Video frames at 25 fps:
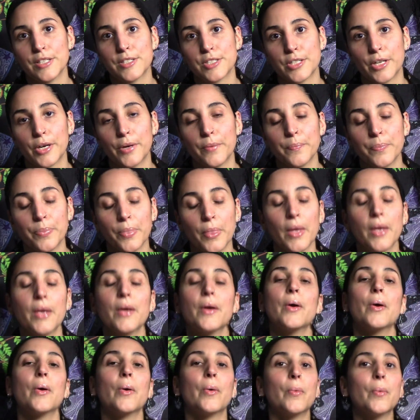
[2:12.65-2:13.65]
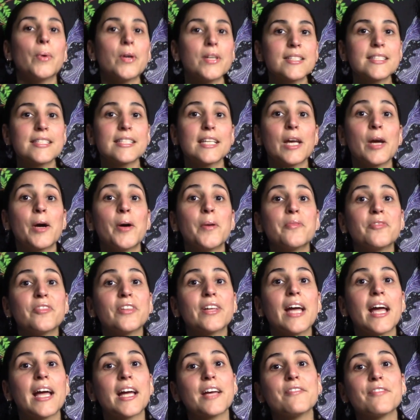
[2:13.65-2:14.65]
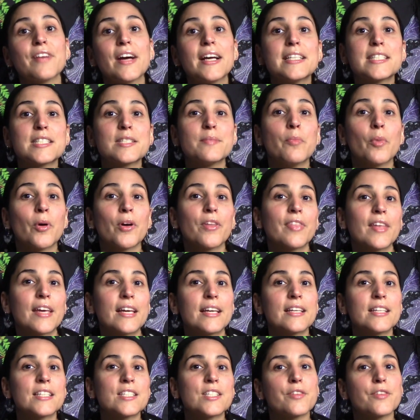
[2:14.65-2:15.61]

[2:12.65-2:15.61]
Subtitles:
So we'll see. Hopefully I can find some more things